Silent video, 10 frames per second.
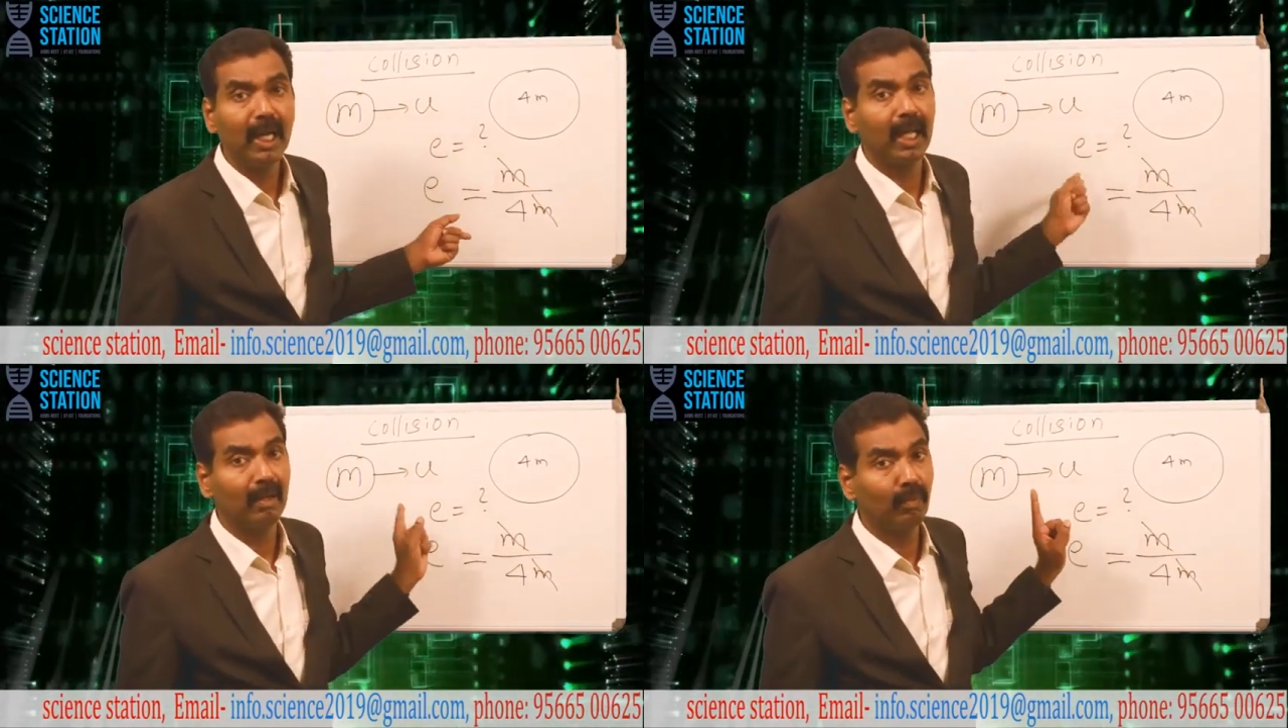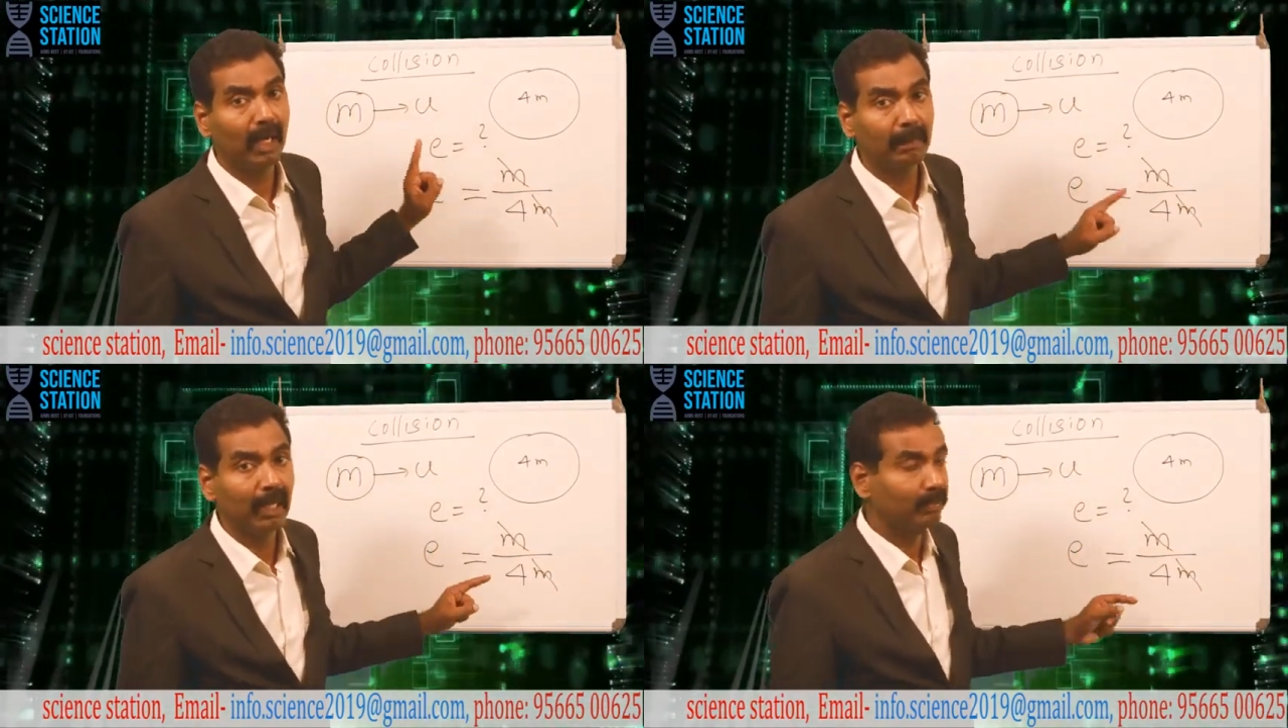and
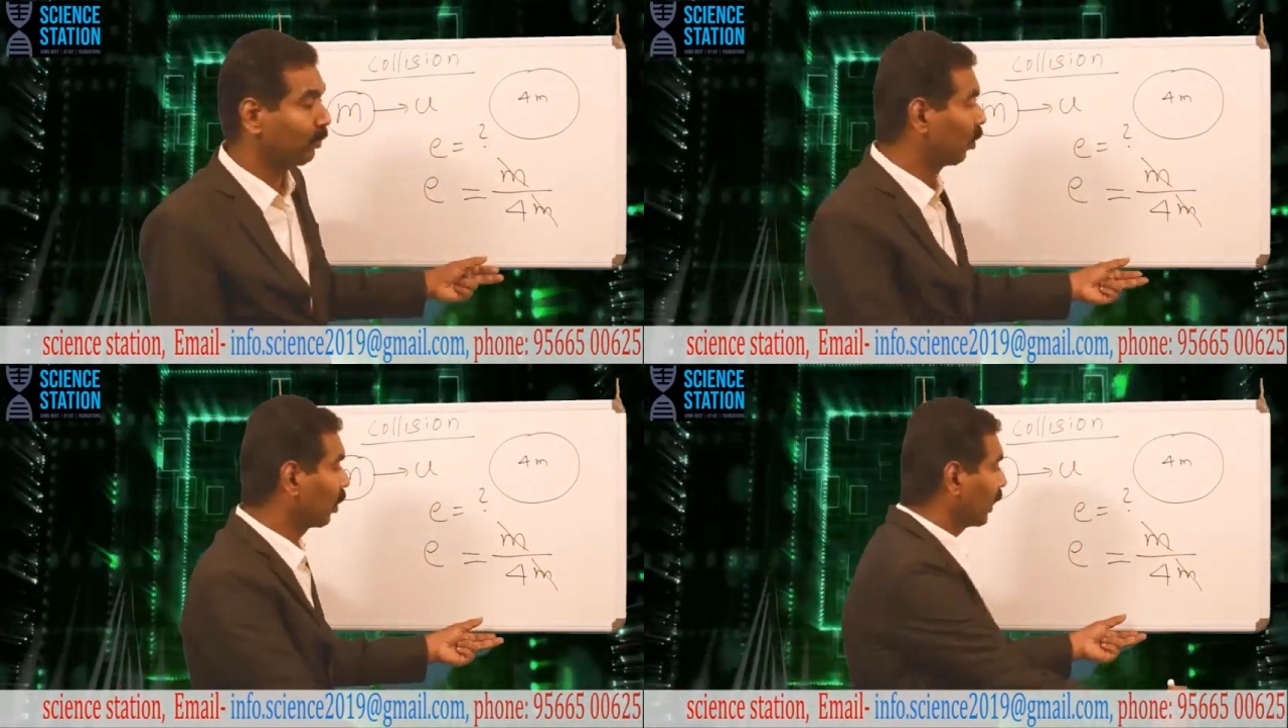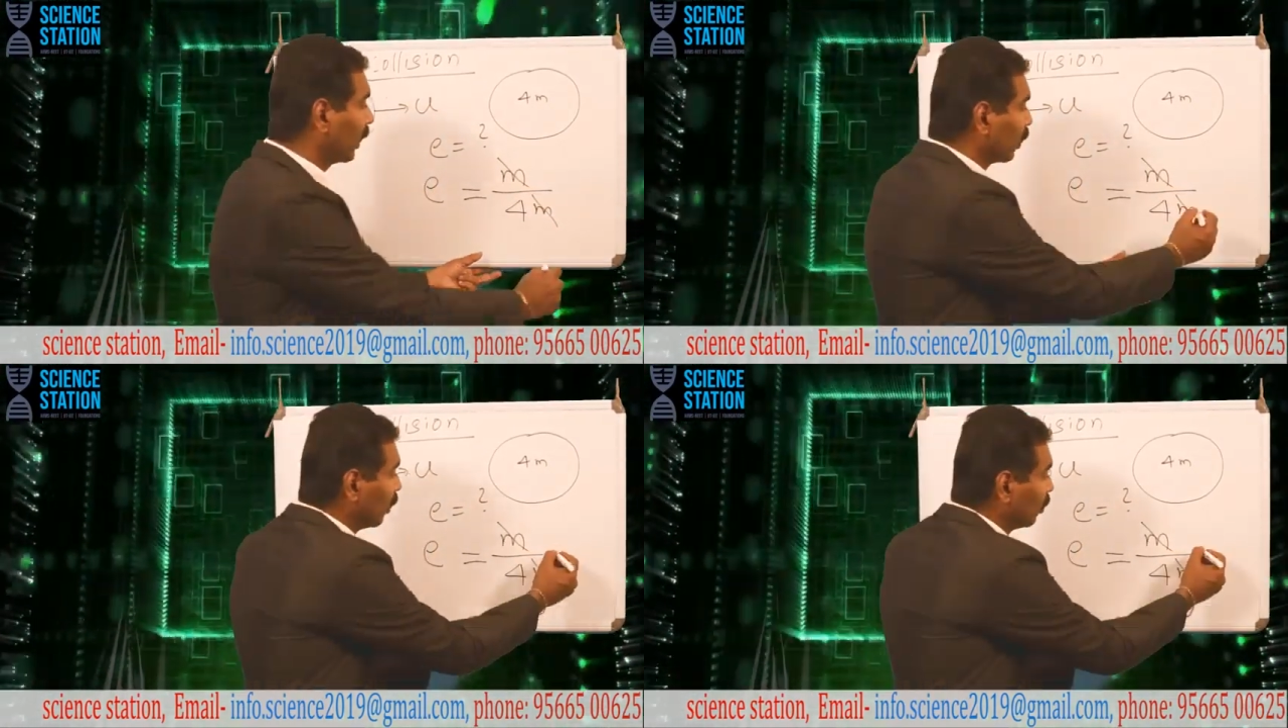1 by 4
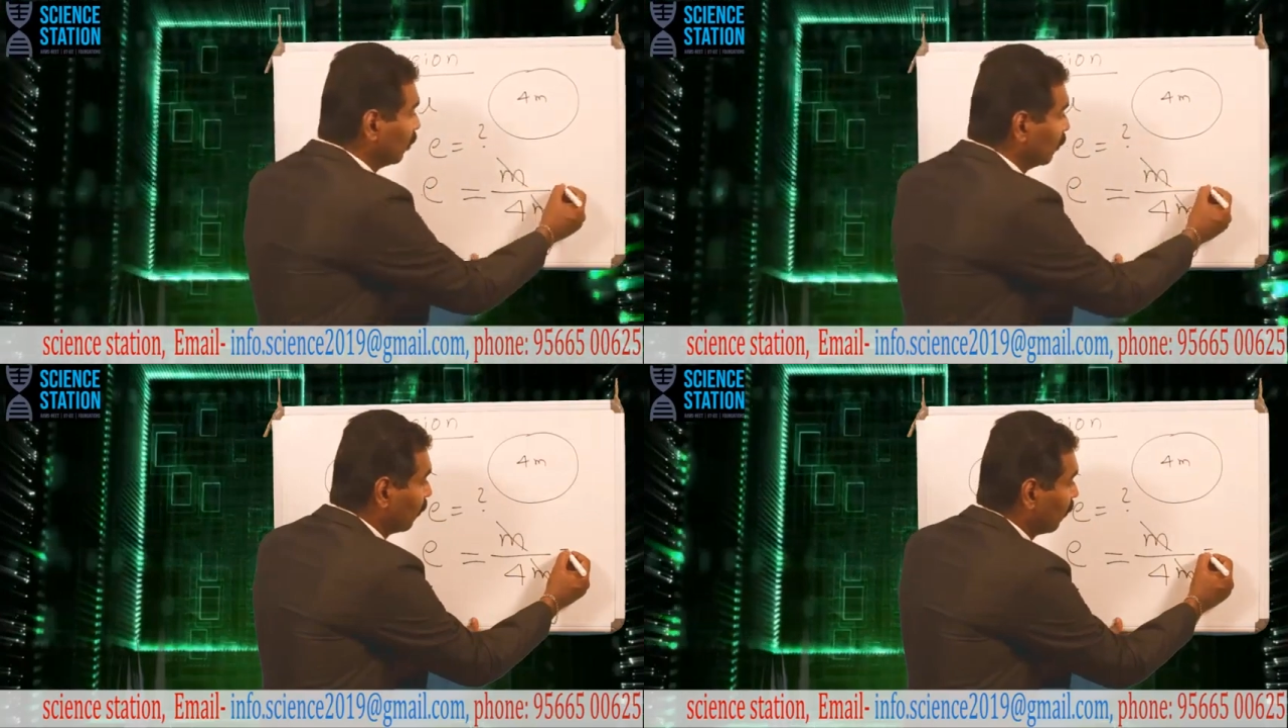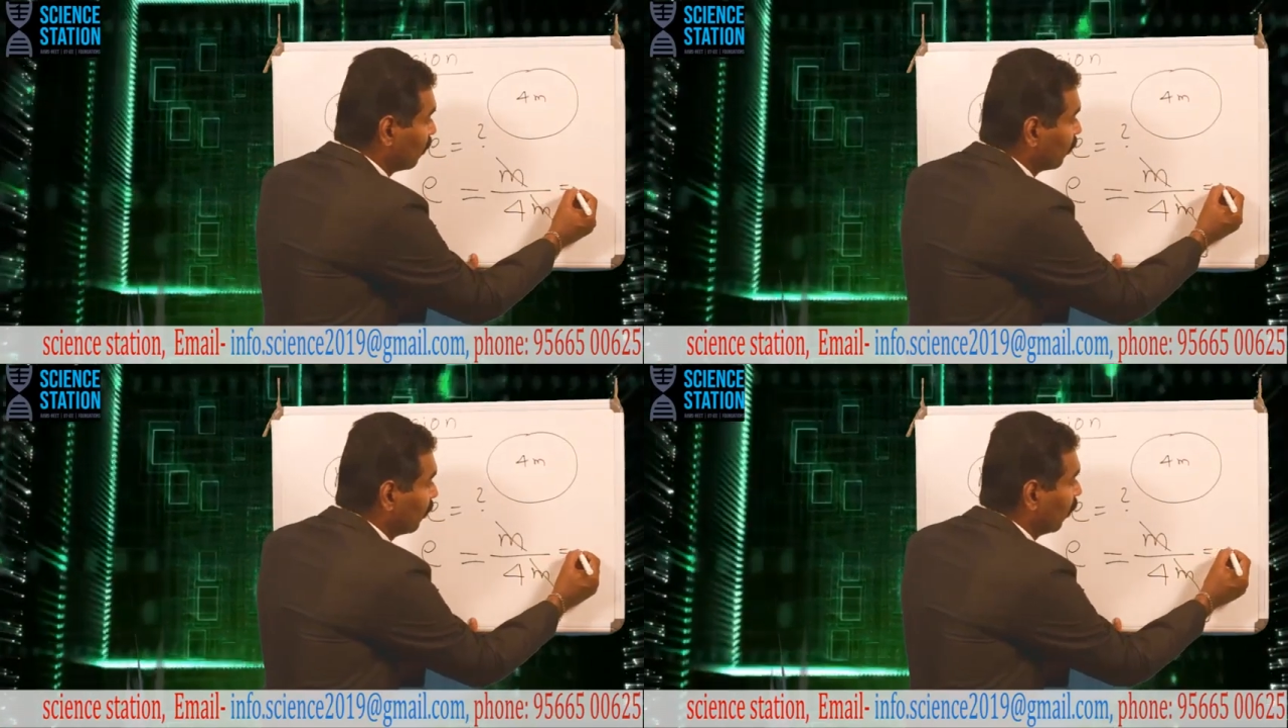equal to
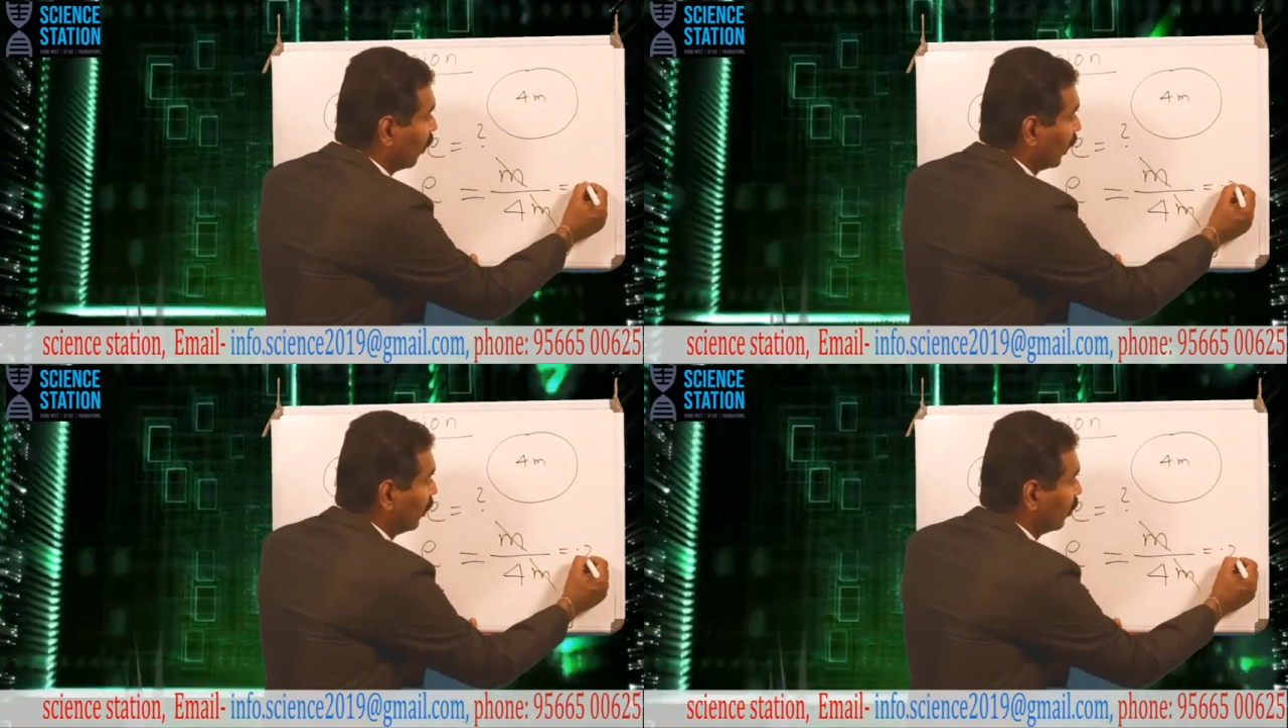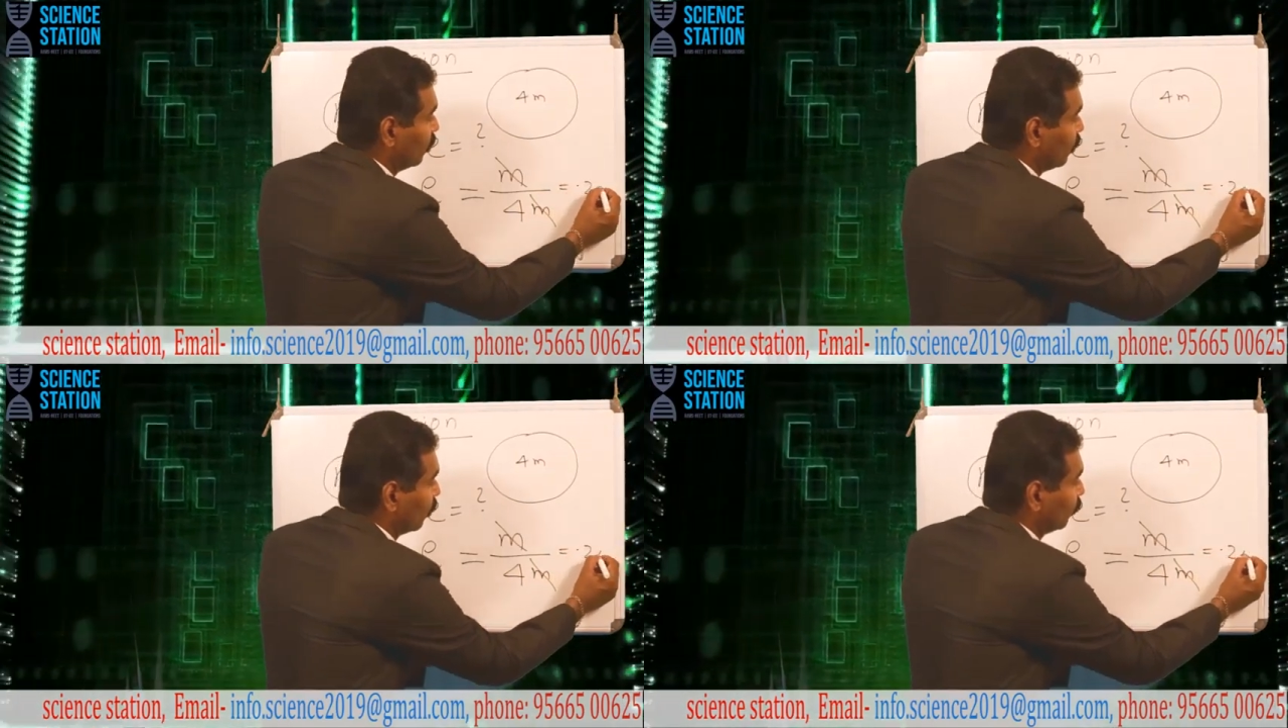
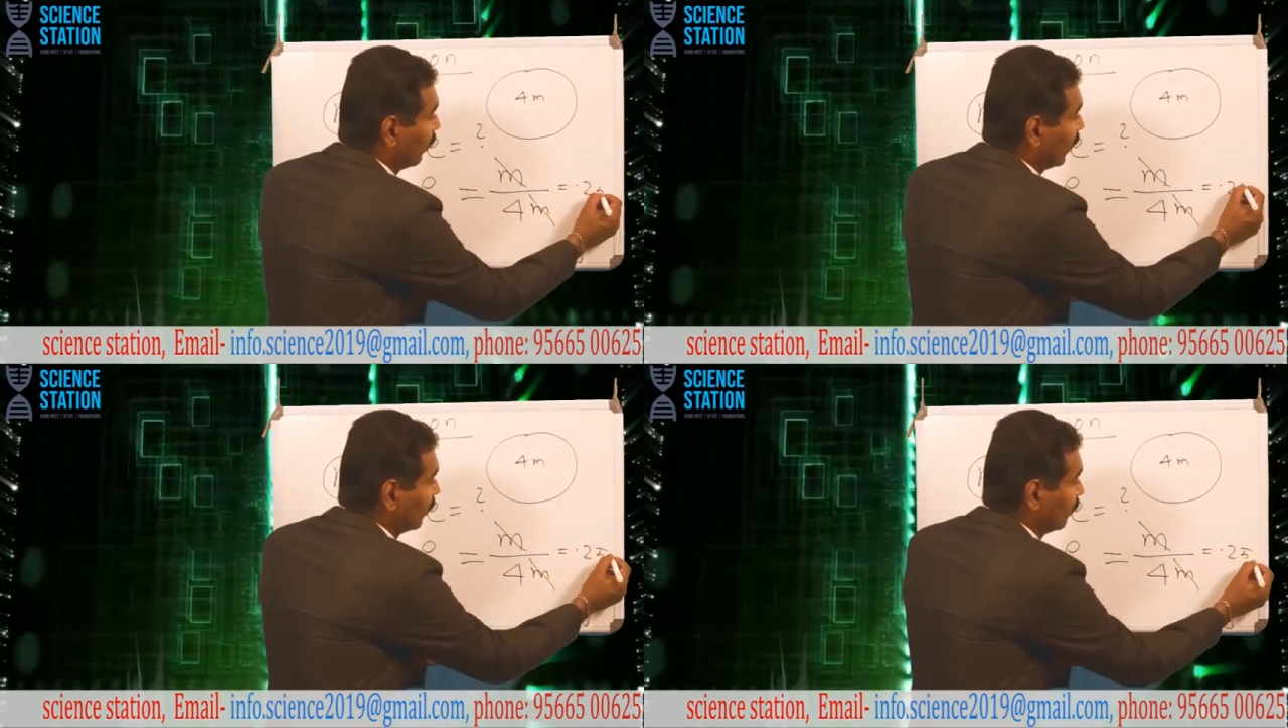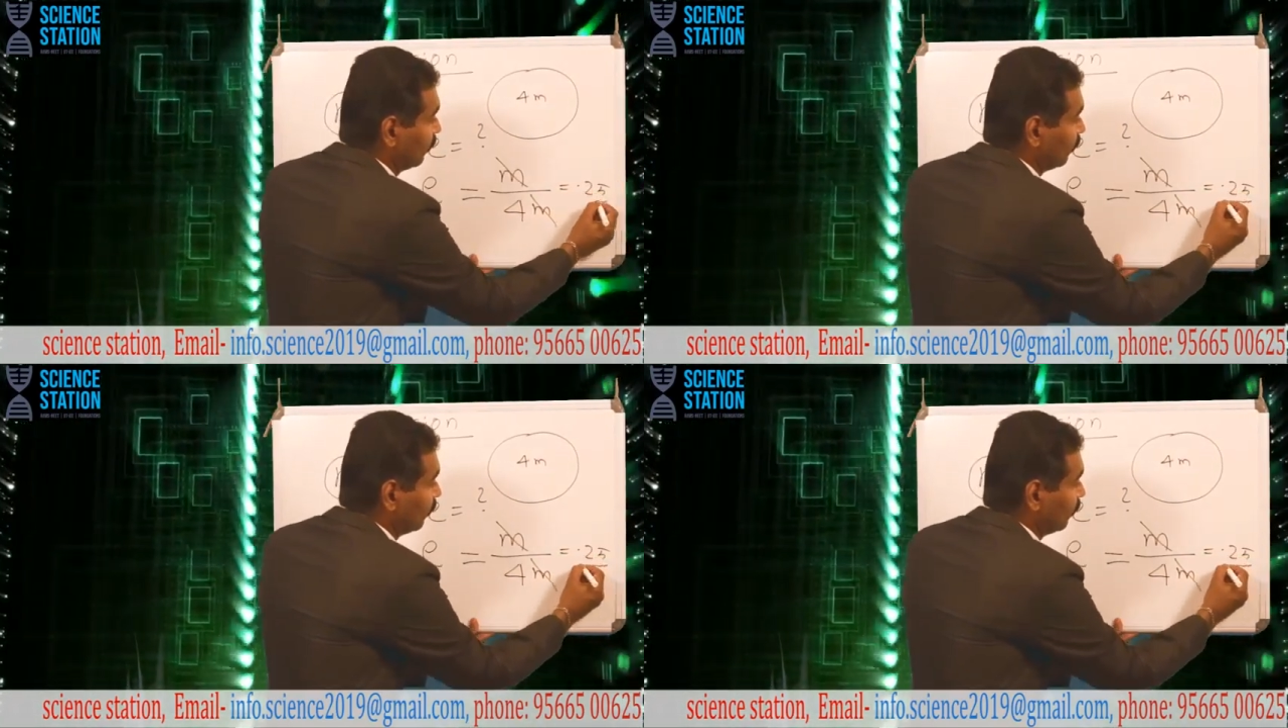0.25.